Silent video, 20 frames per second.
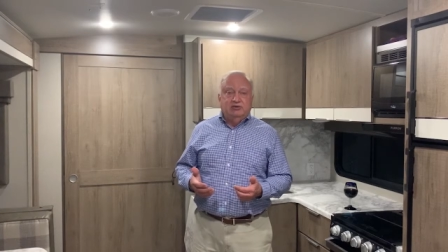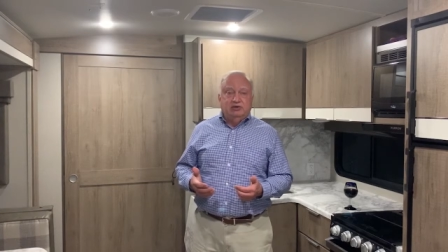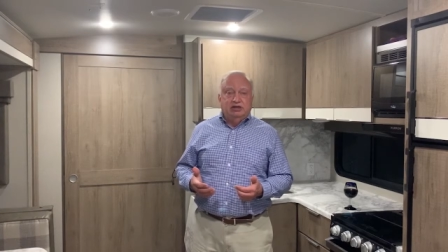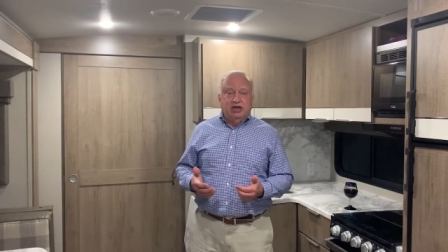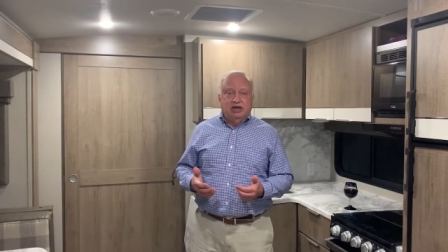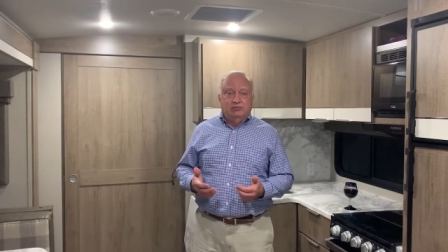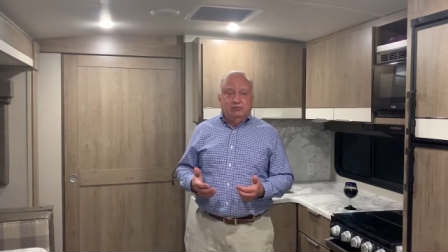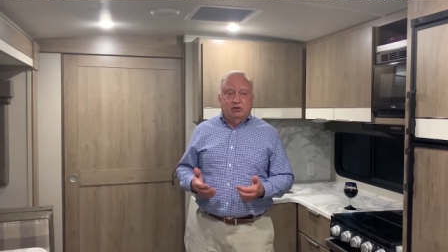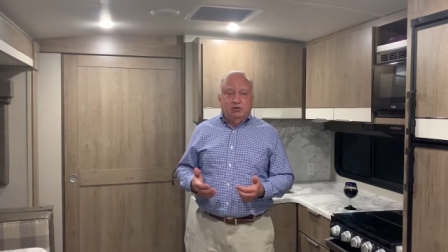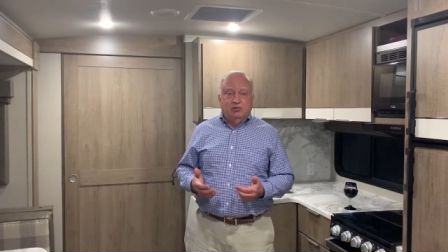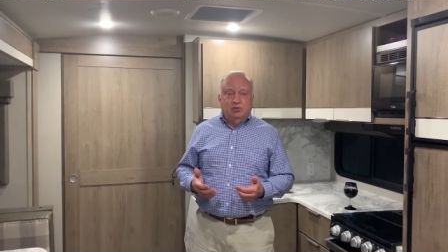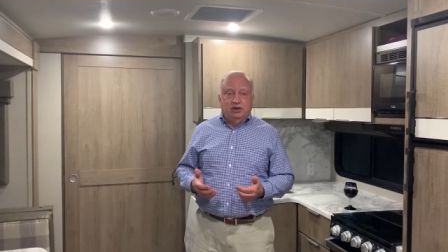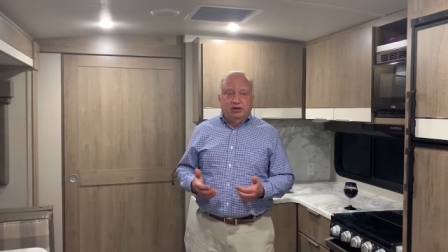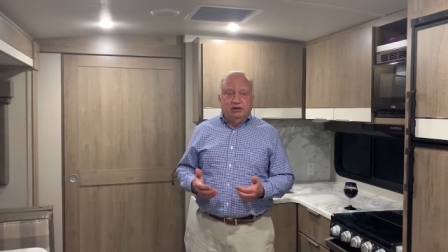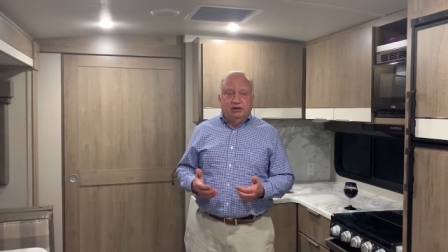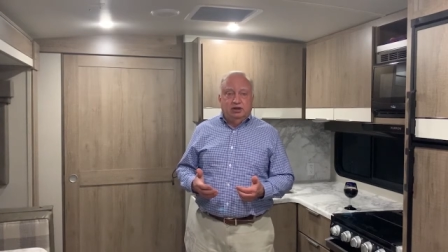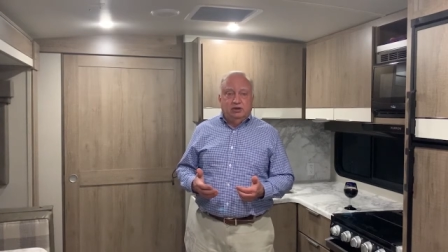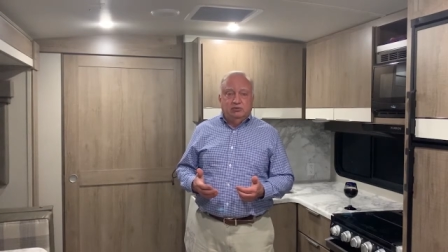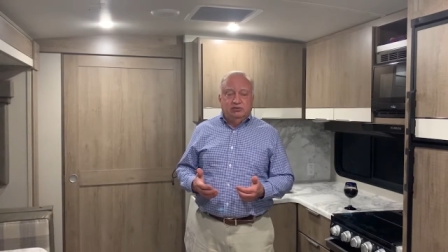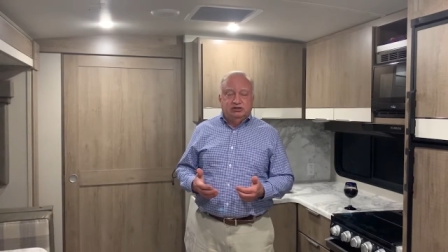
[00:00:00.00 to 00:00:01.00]
time we went
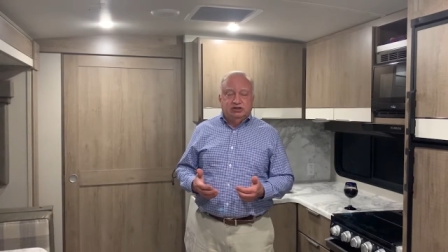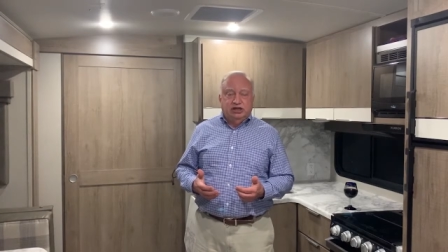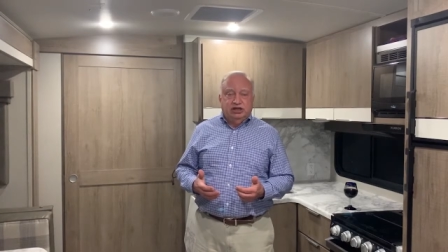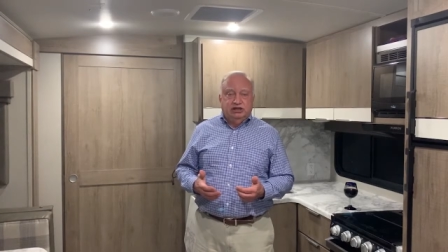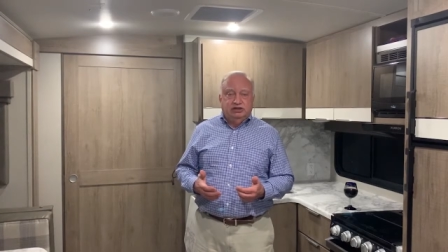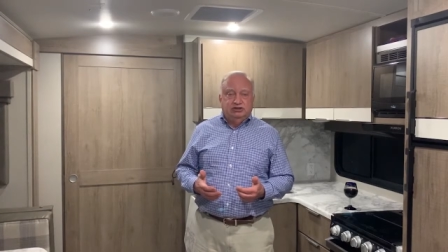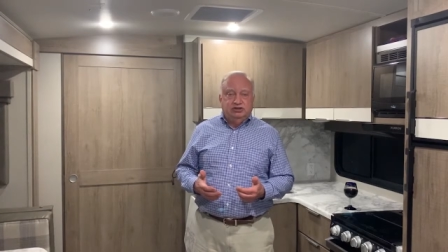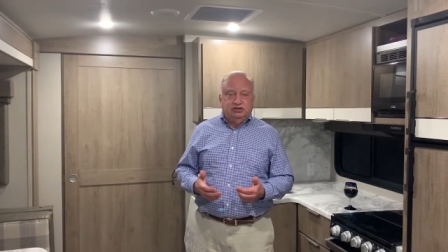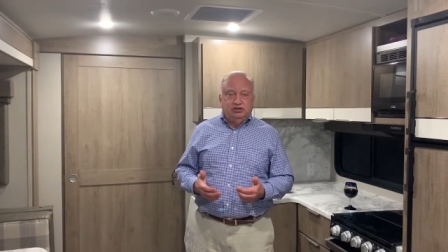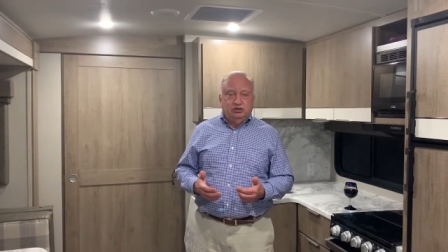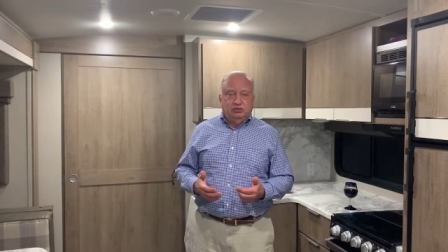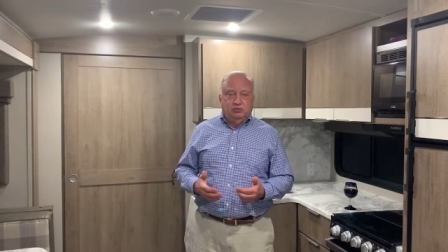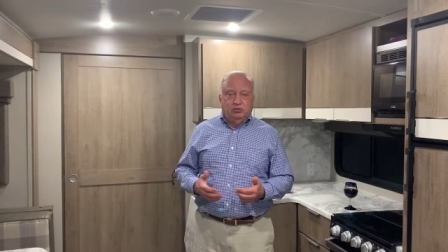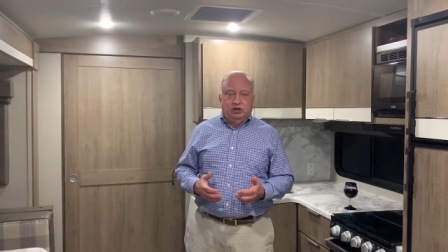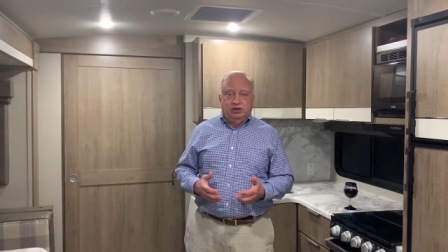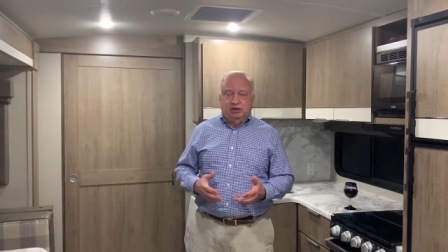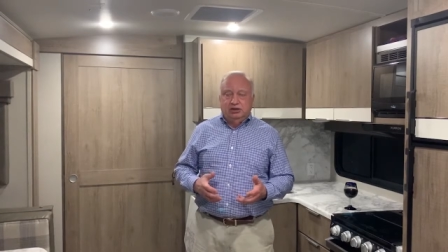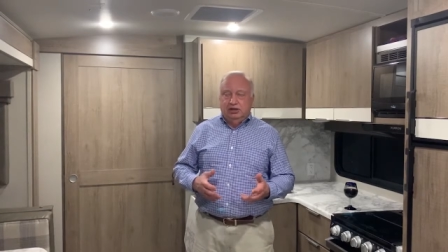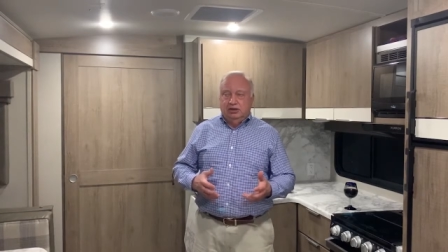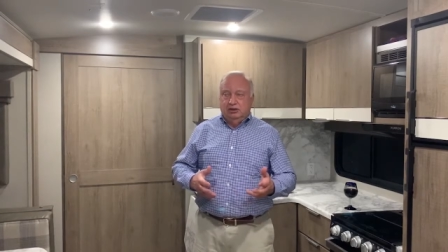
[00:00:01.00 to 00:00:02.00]
there was an issue
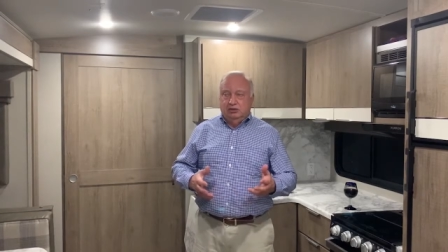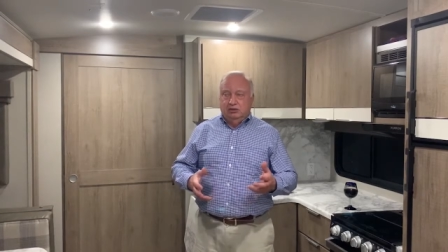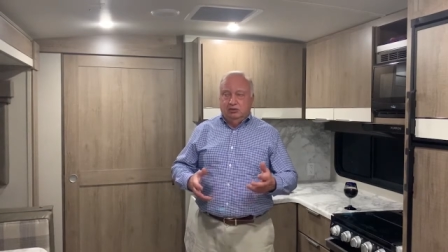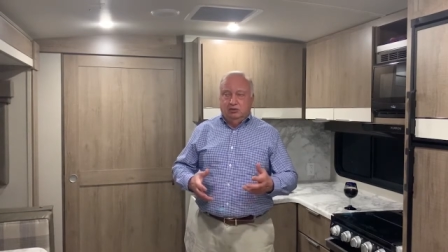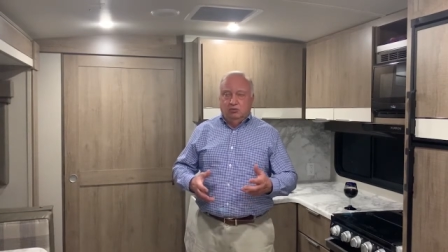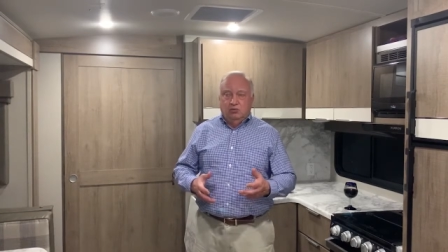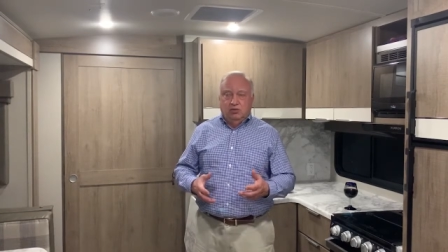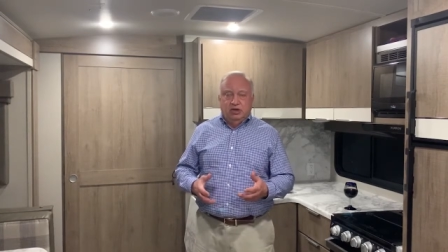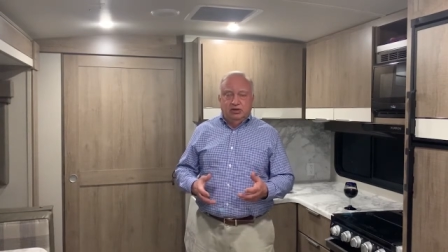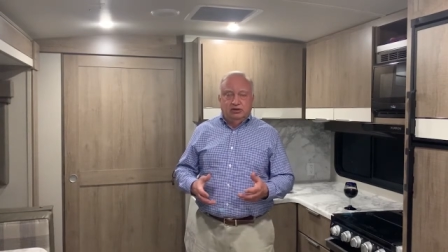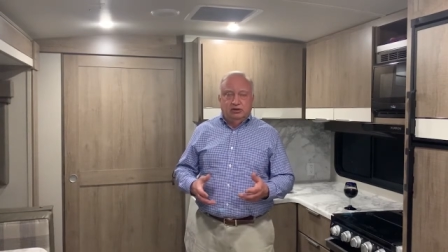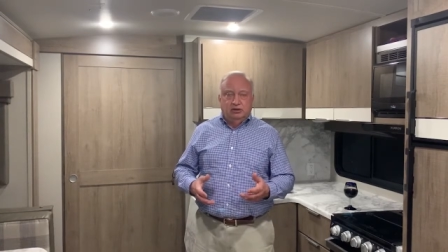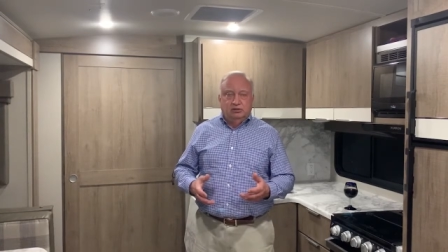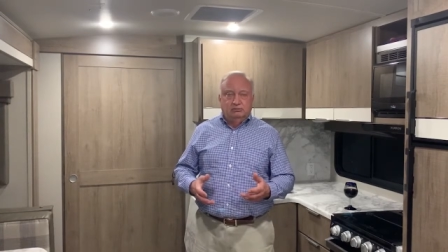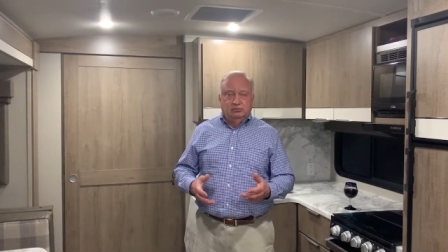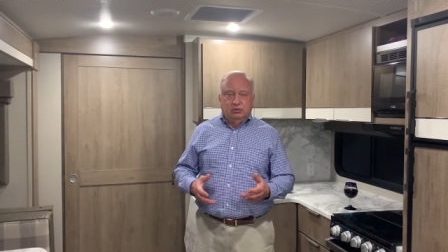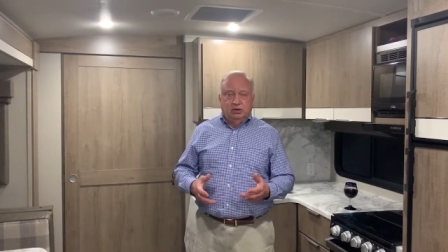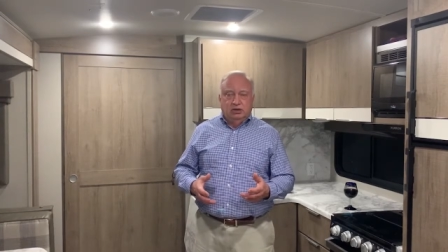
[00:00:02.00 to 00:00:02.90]
with either the weather,